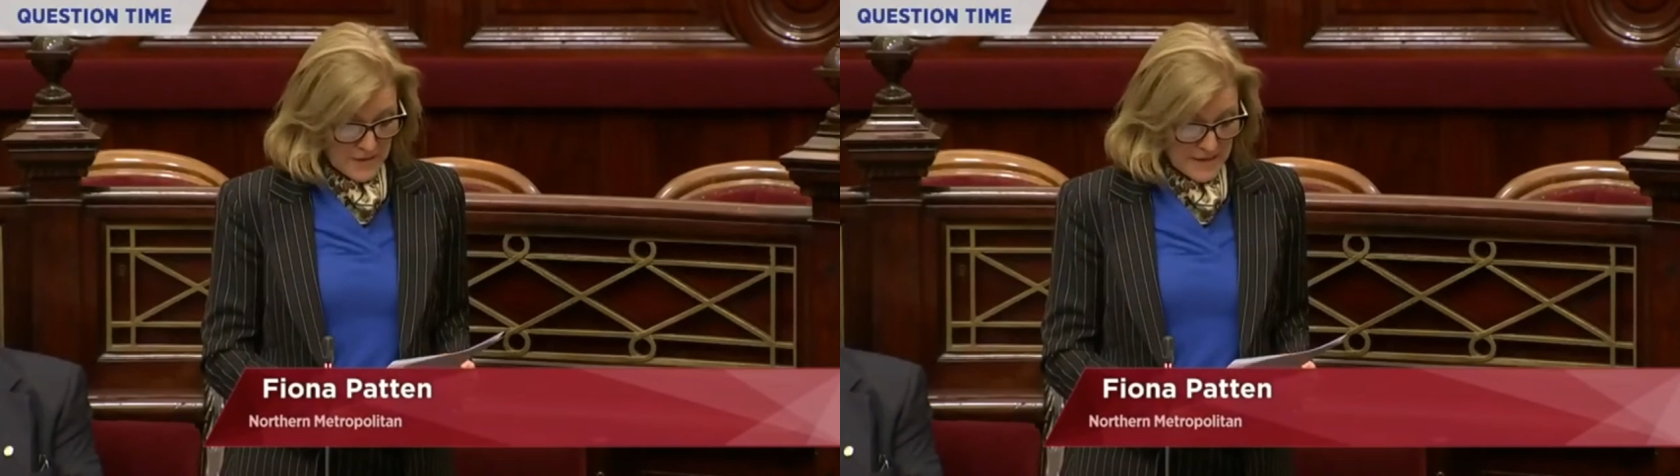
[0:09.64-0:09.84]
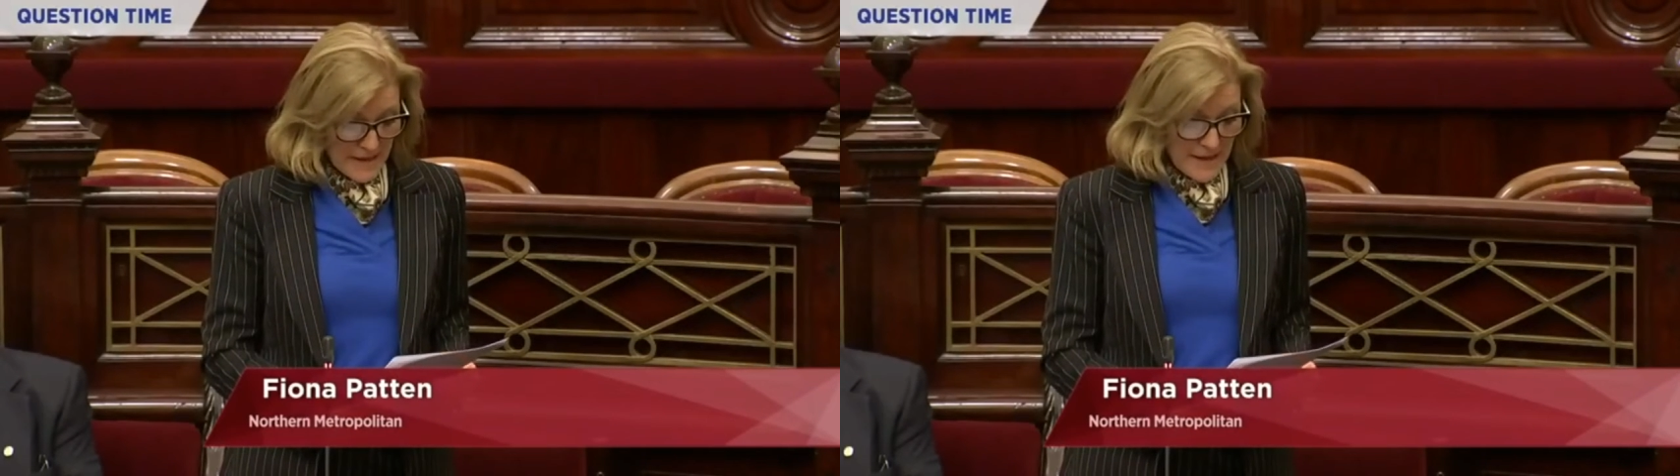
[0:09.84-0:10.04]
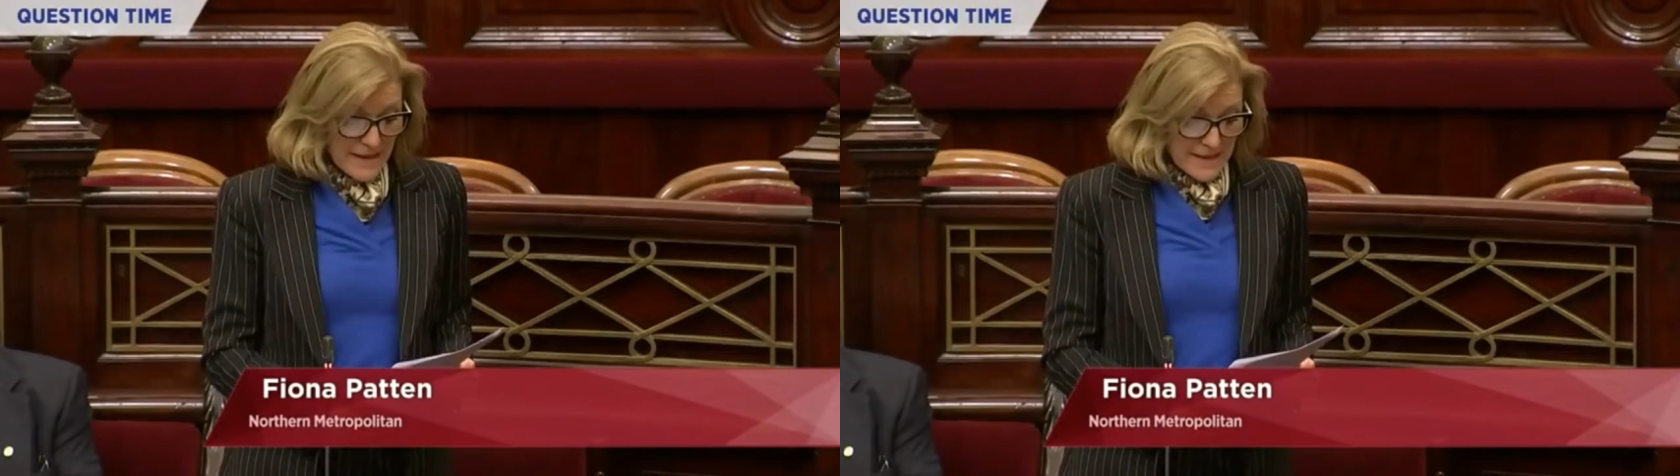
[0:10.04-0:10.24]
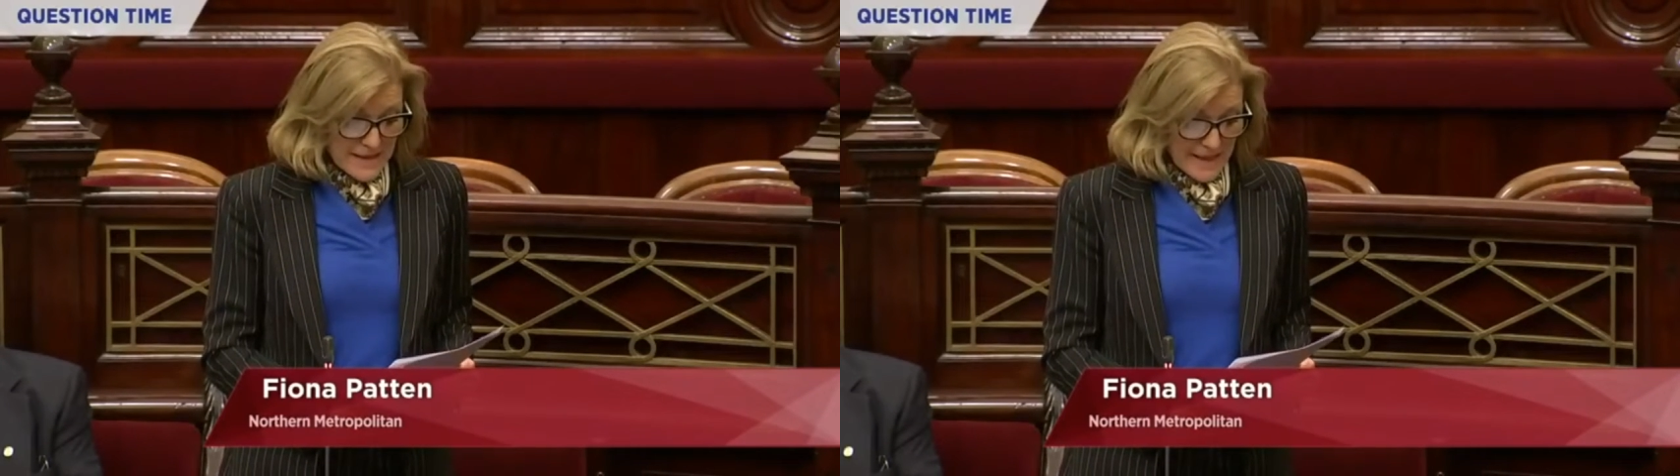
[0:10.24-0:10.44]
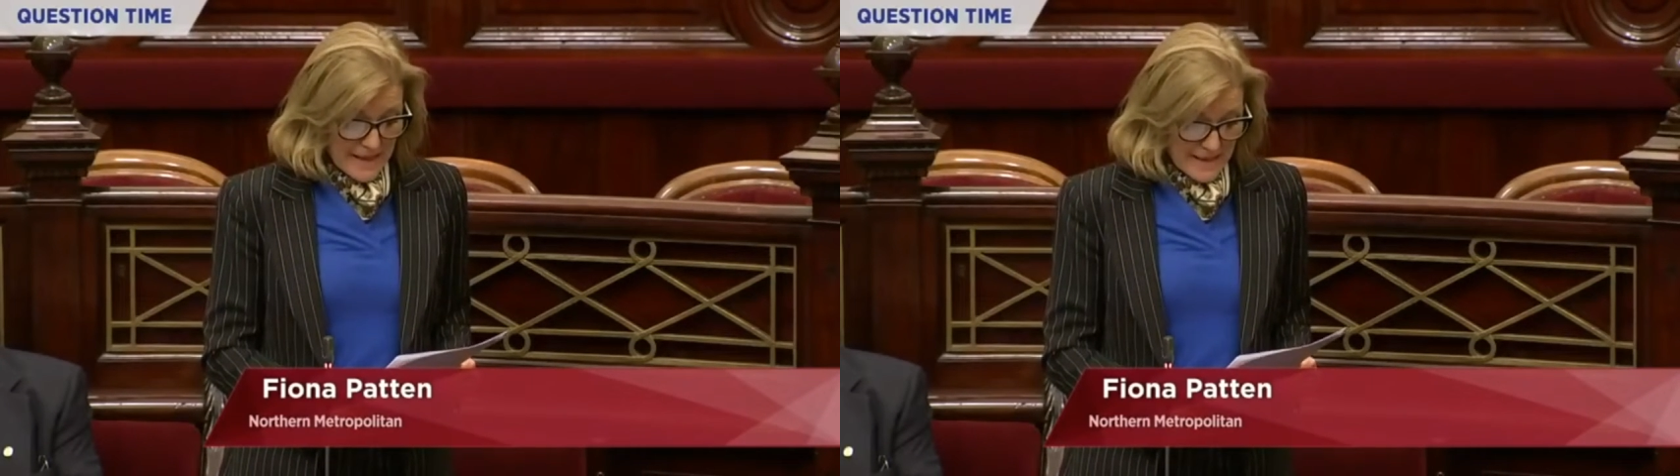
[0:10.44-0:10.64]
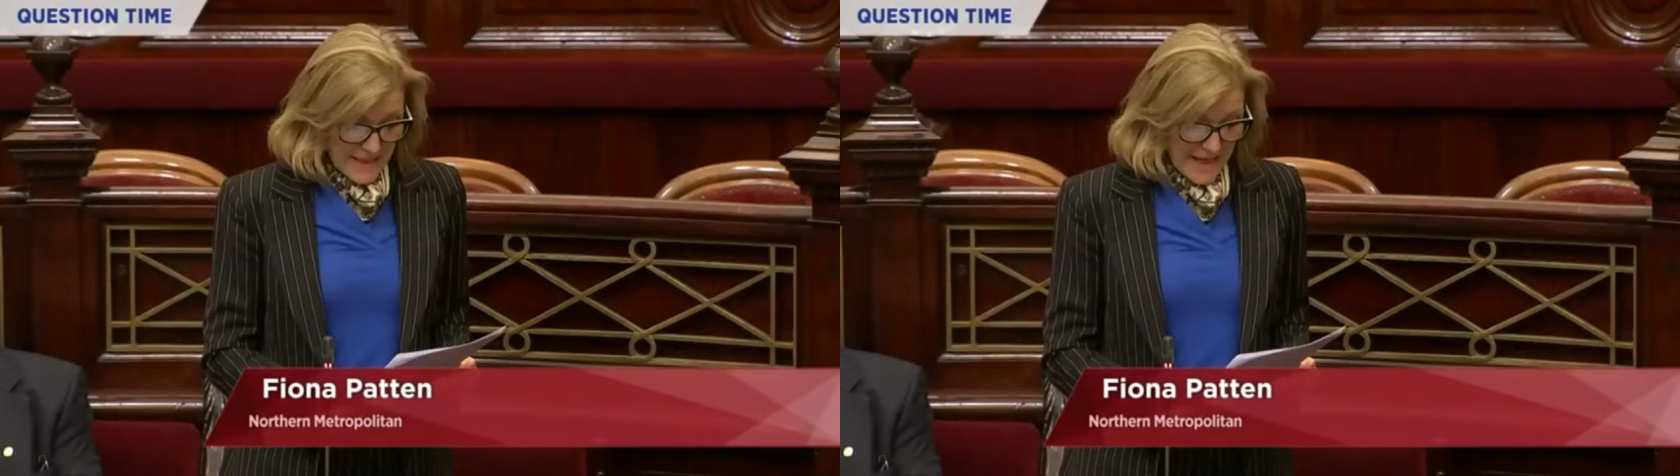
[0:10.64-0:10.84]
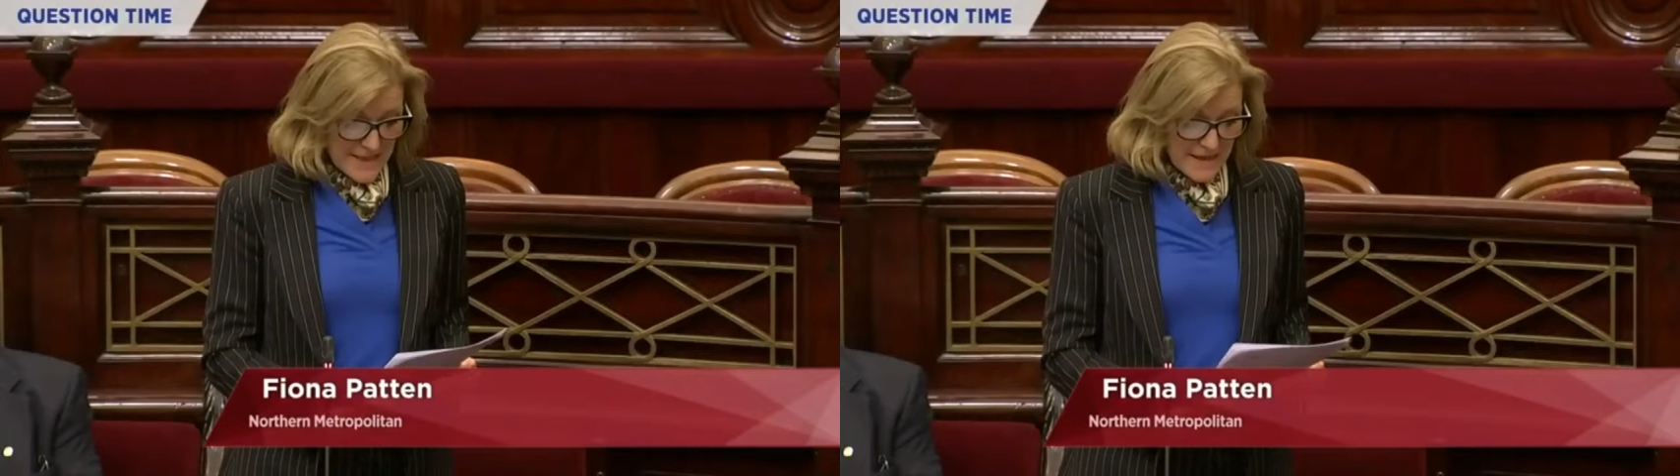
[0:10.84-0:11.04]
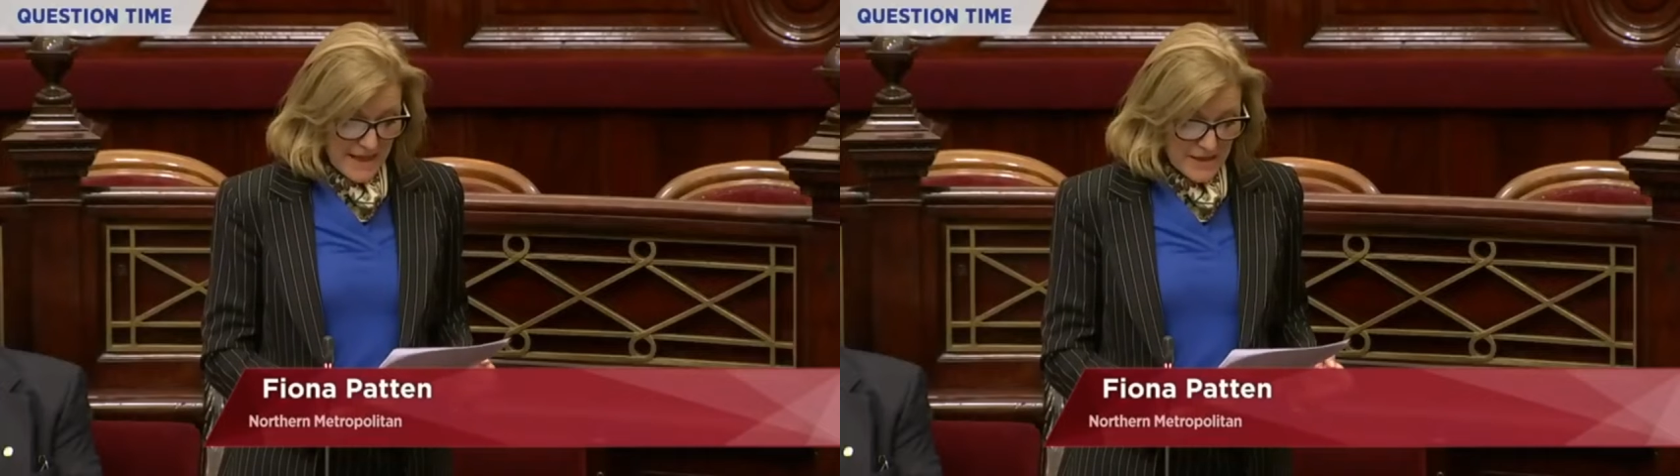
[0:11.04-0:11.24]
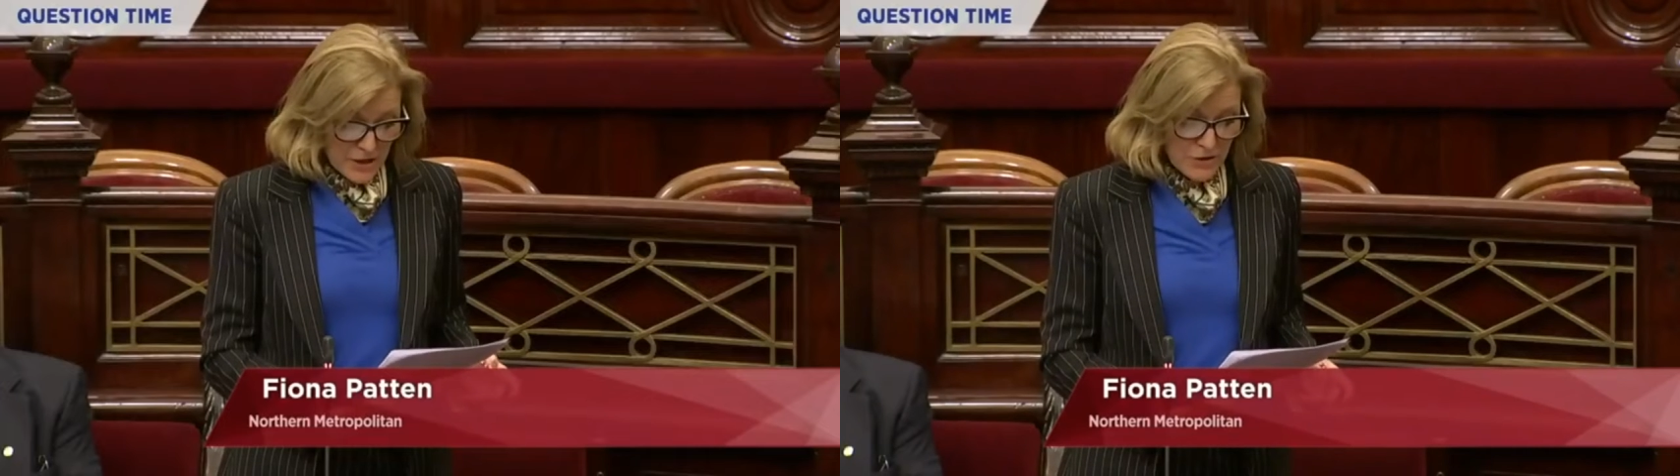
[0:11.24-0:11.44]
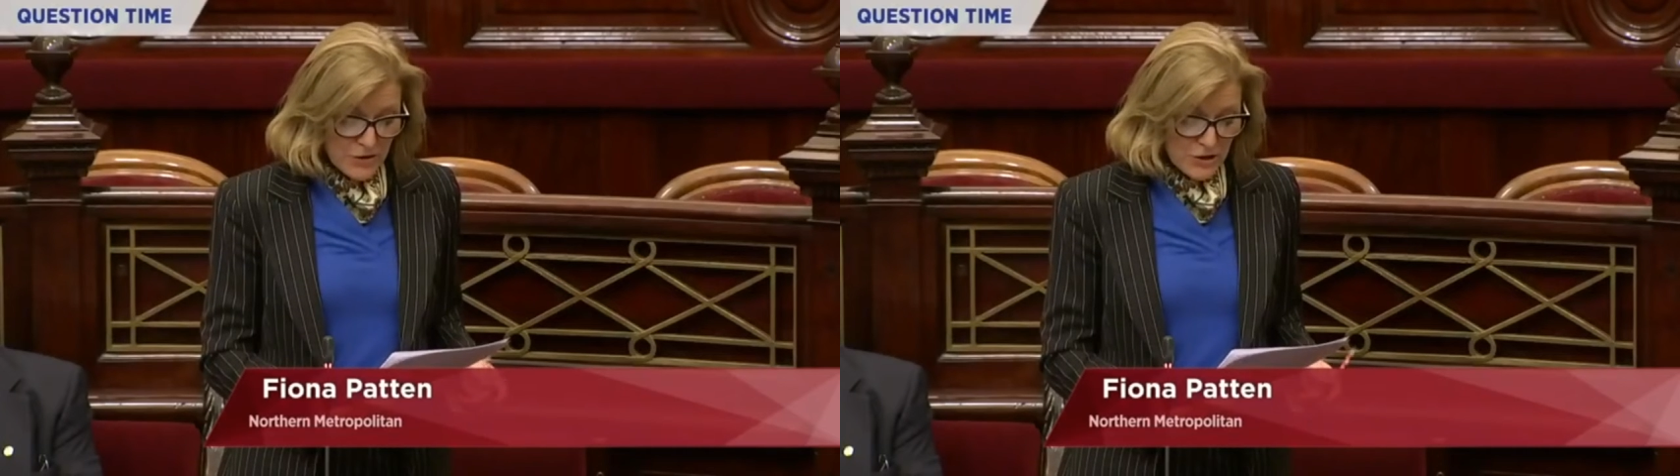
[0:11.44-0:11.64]
force stated
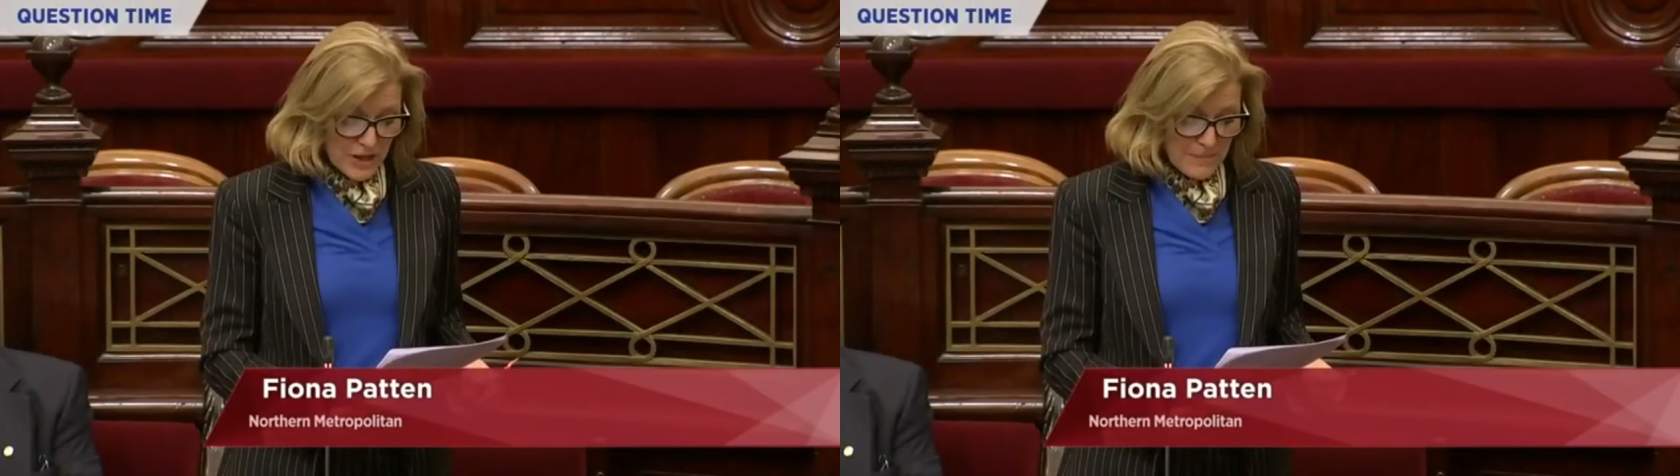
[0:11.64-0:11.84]
that two